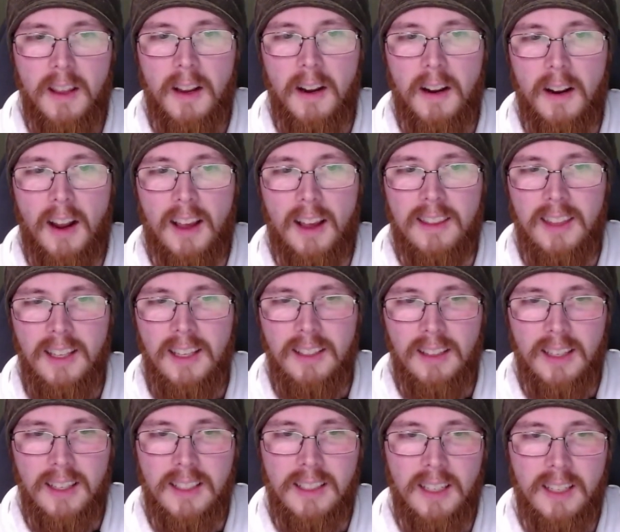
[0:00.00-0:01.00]
I think,
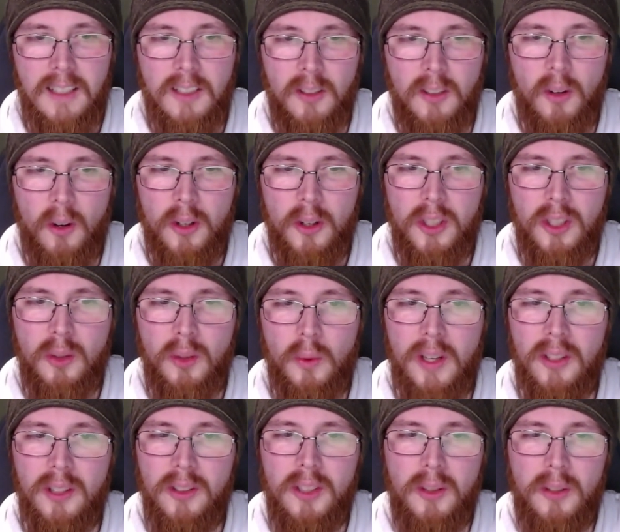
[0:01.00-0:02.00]
like, it's an Orson
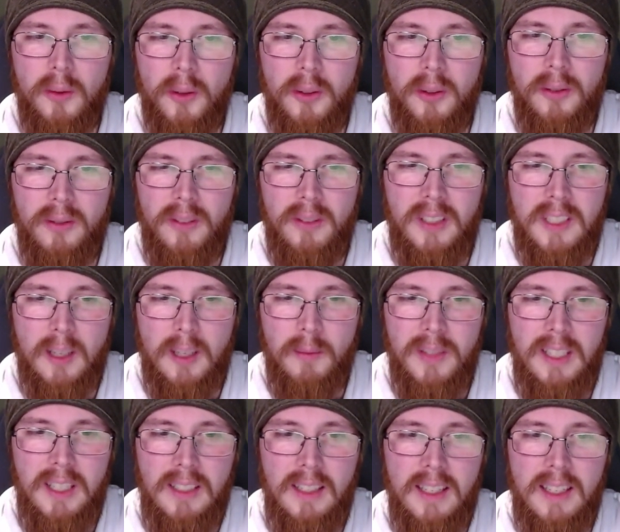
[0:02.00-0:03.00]
Welles quote,
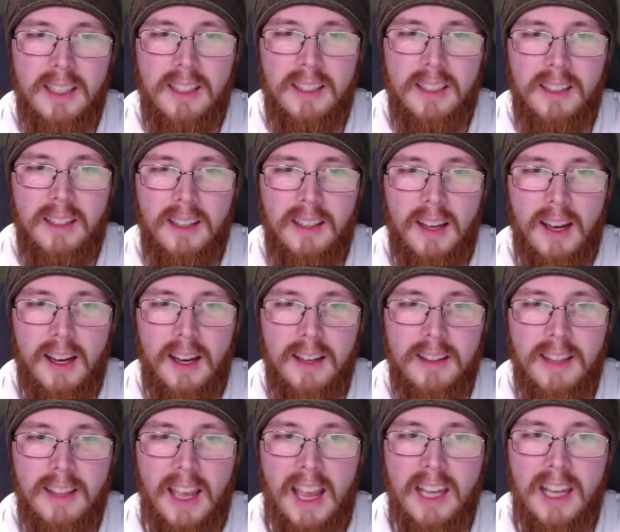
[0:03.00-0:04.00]
something like,
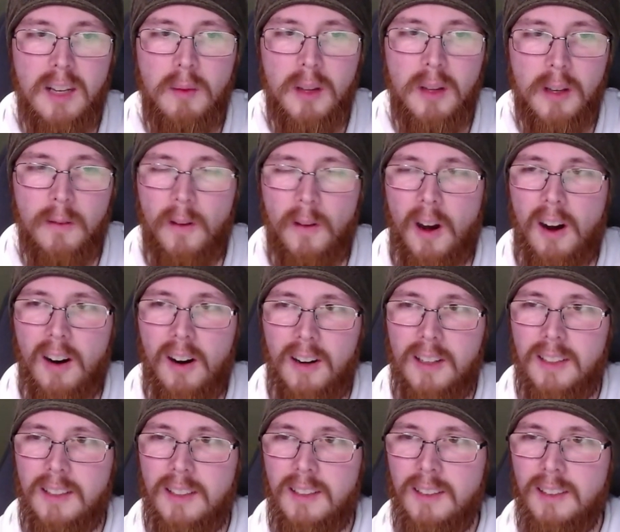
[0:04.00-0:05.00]
the enemy of
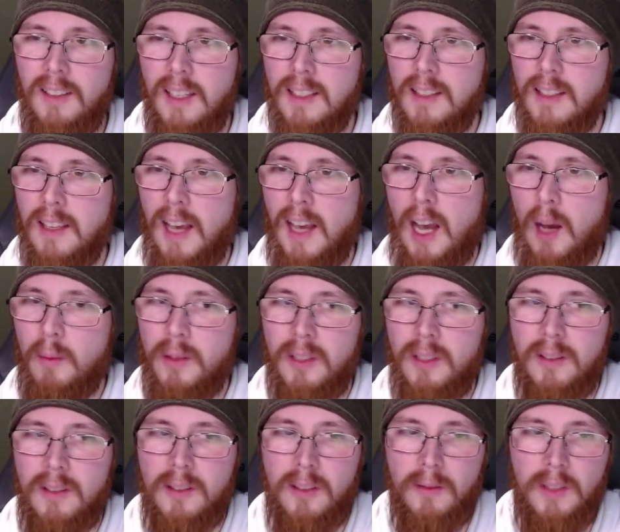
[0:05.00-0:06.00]
art is the
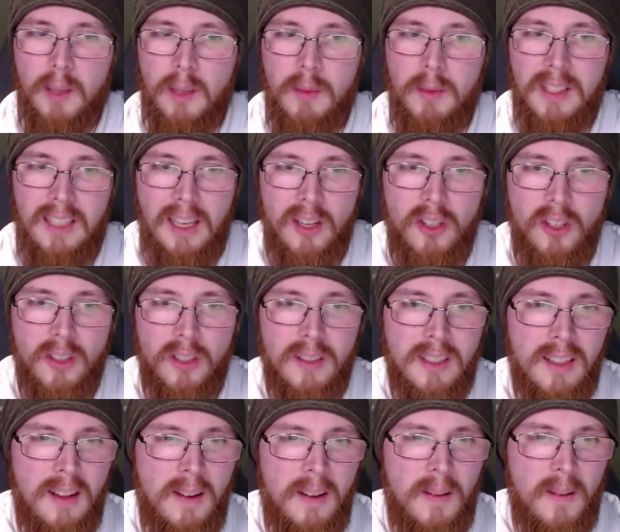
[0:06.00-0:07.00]
absence of limitation.
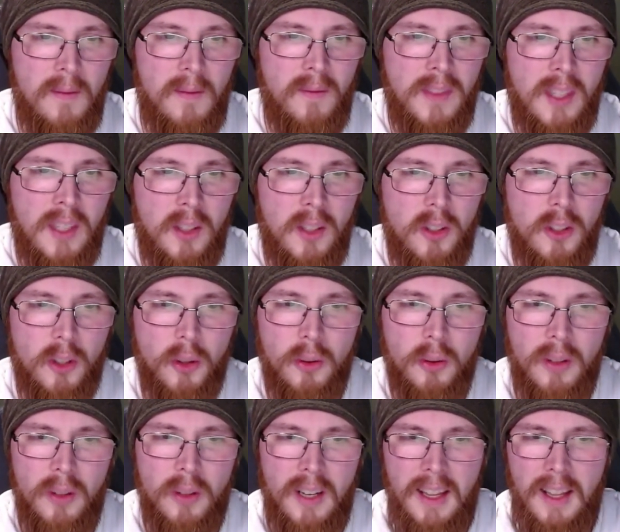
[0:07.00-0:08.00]

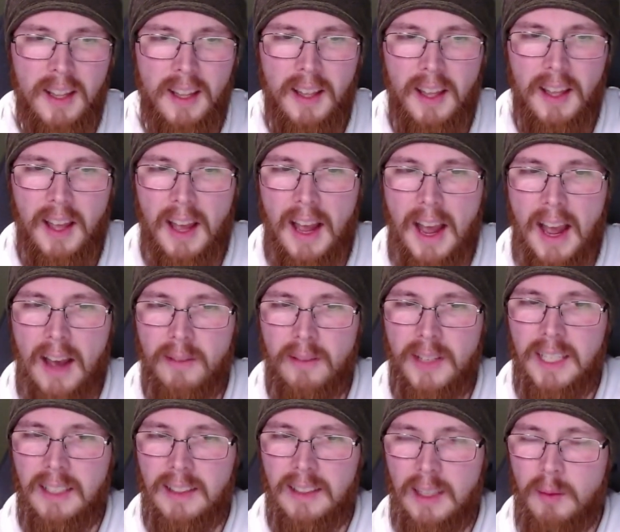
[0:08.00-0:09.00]
So
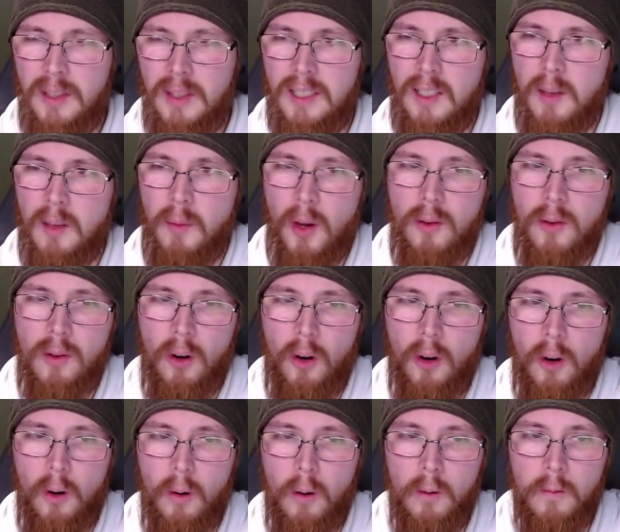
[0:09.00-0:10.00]
having a limited amount
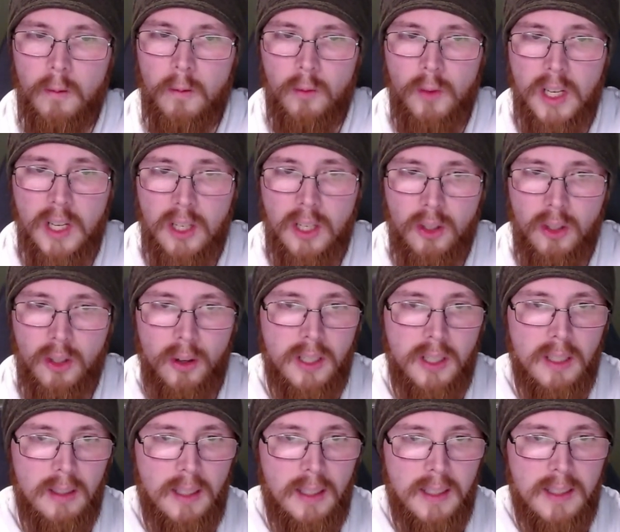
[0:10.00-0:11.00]
of
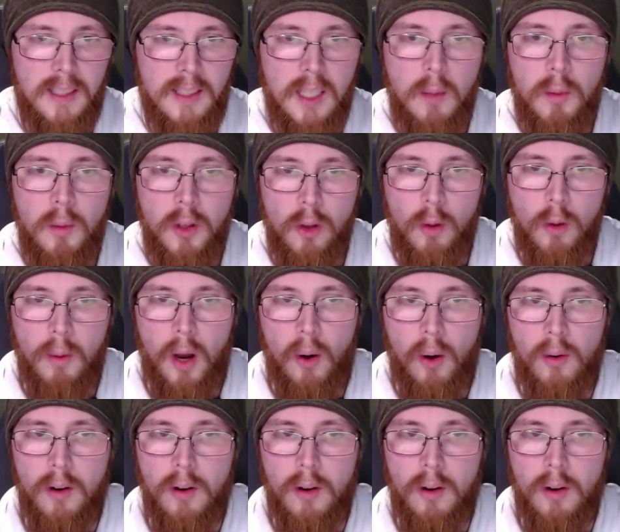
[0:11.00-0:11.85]
resources like CPU power and